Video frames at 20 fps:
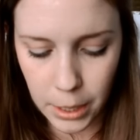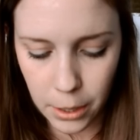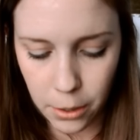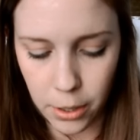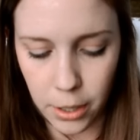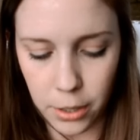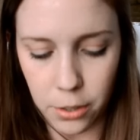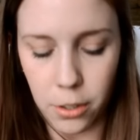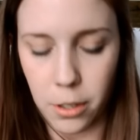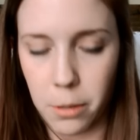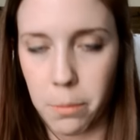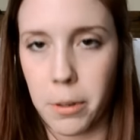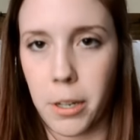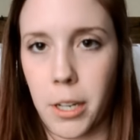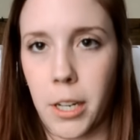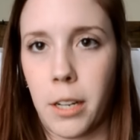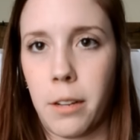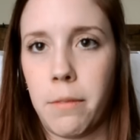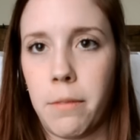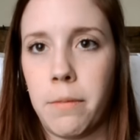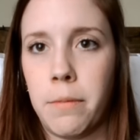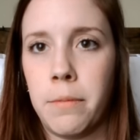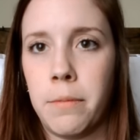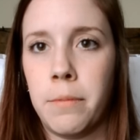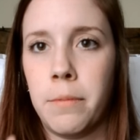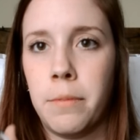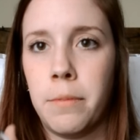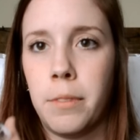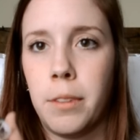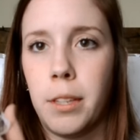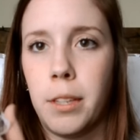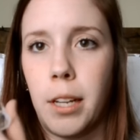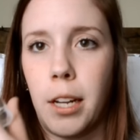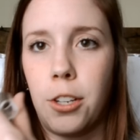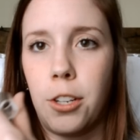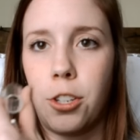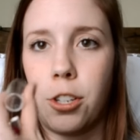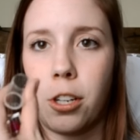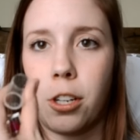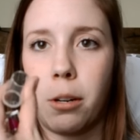Oh, that's really pretty.
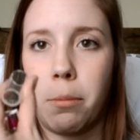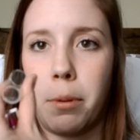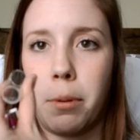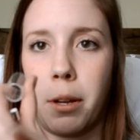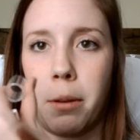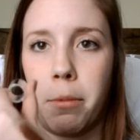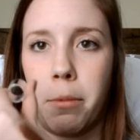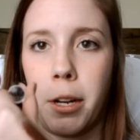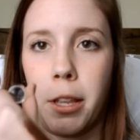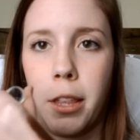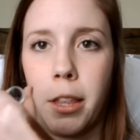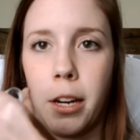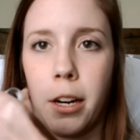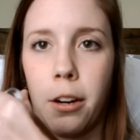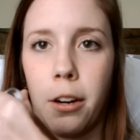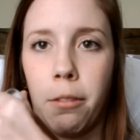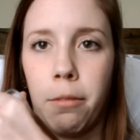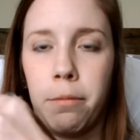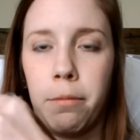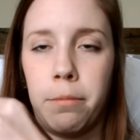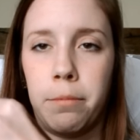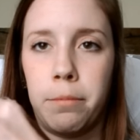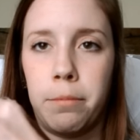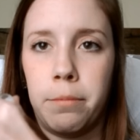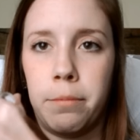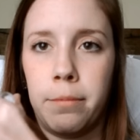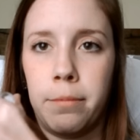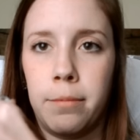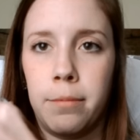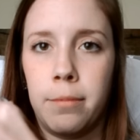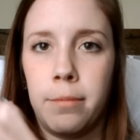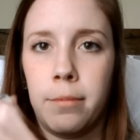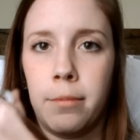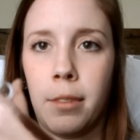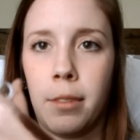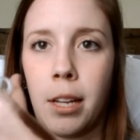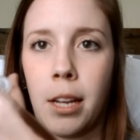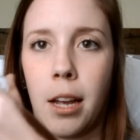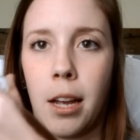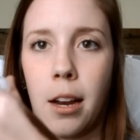That's Sugar Plum right there.
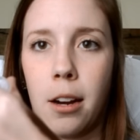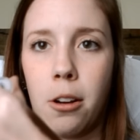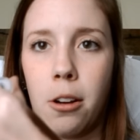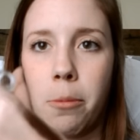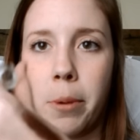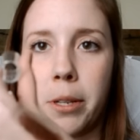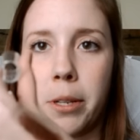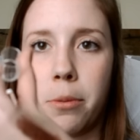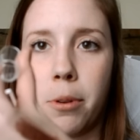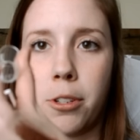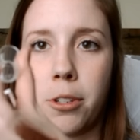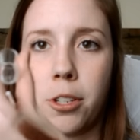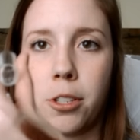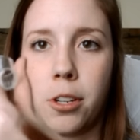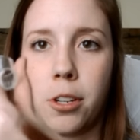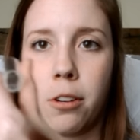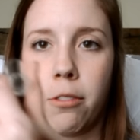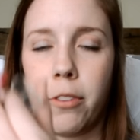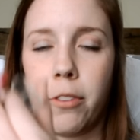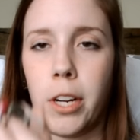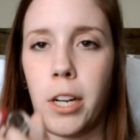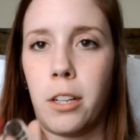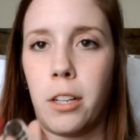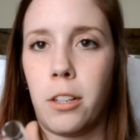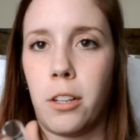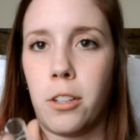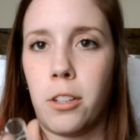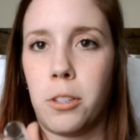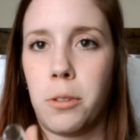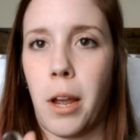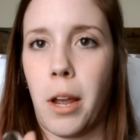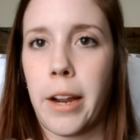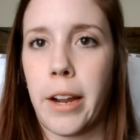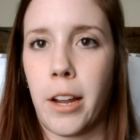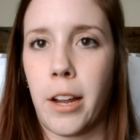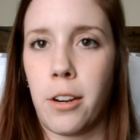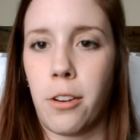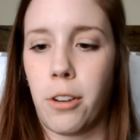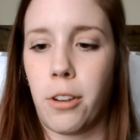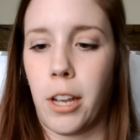I know my swatches aren't very close. I
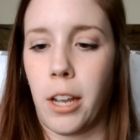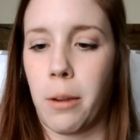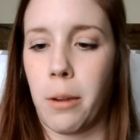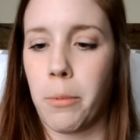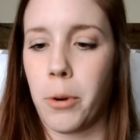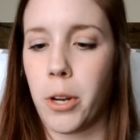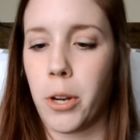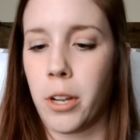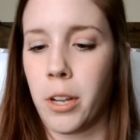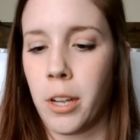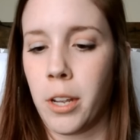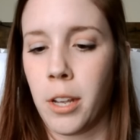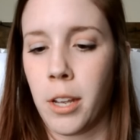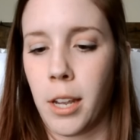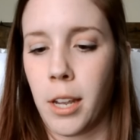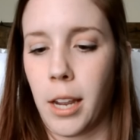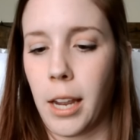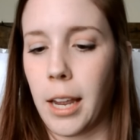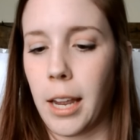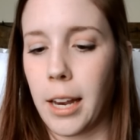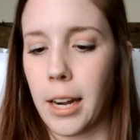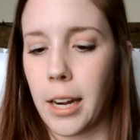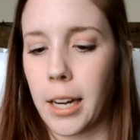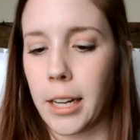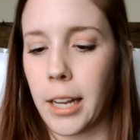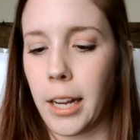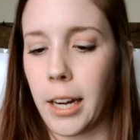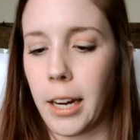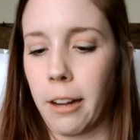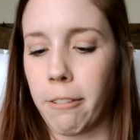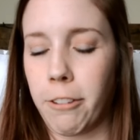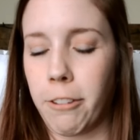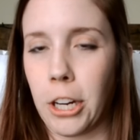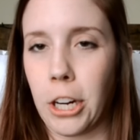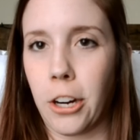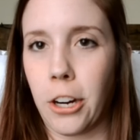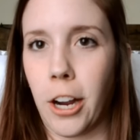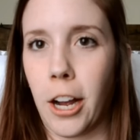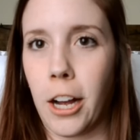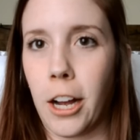got a new camera, and I cannot
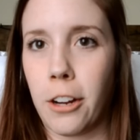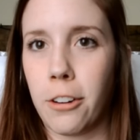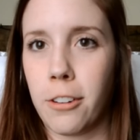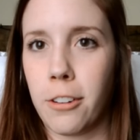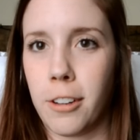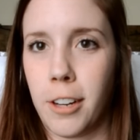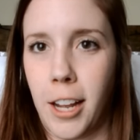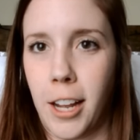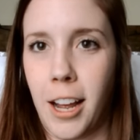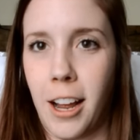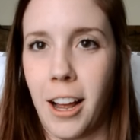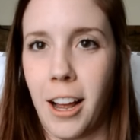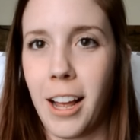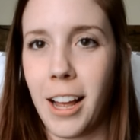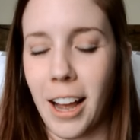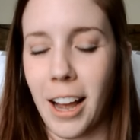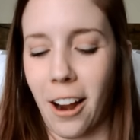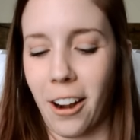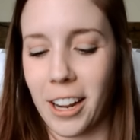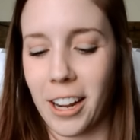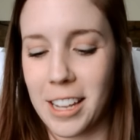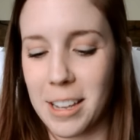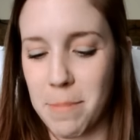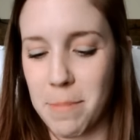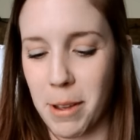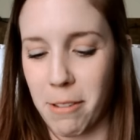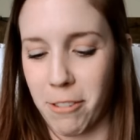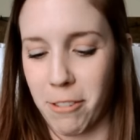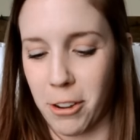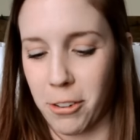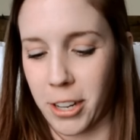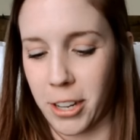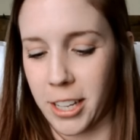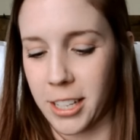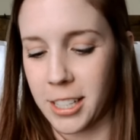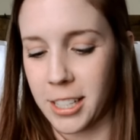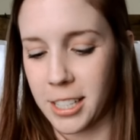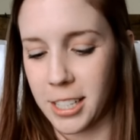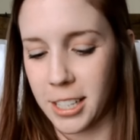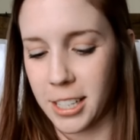figure out how to keep it
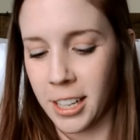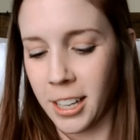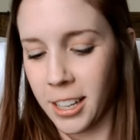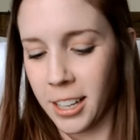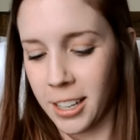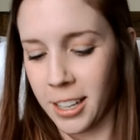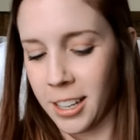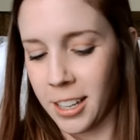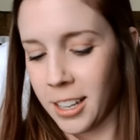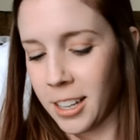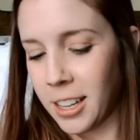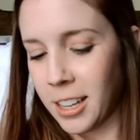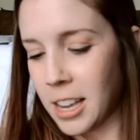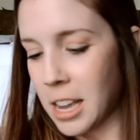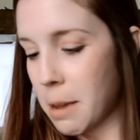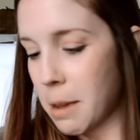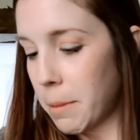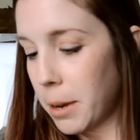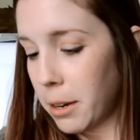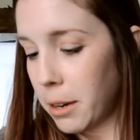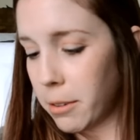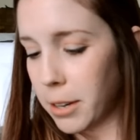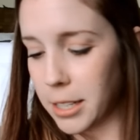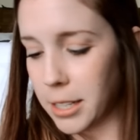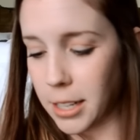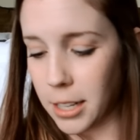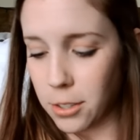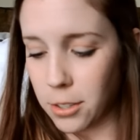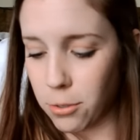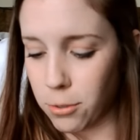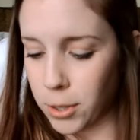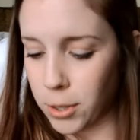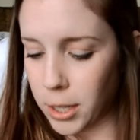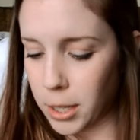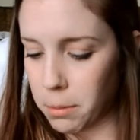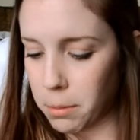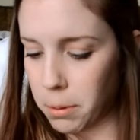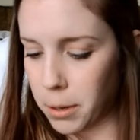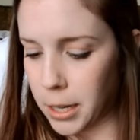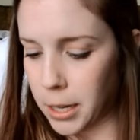focused. But anyways, that's
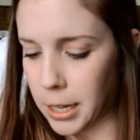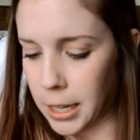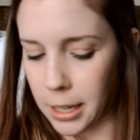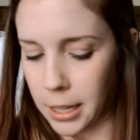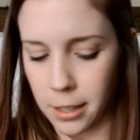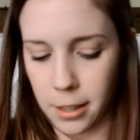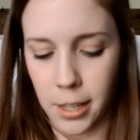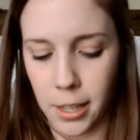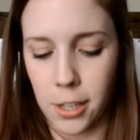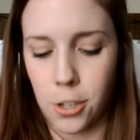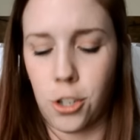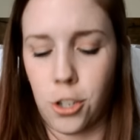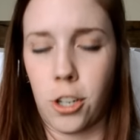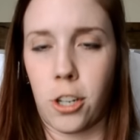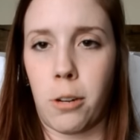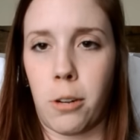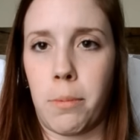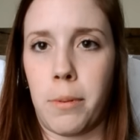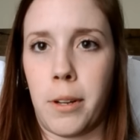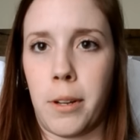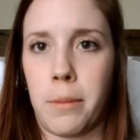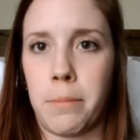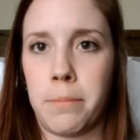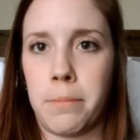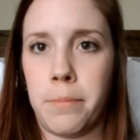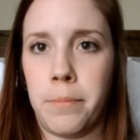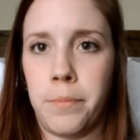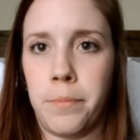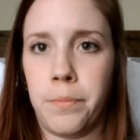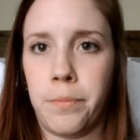really pretty. That's Sugar Plum.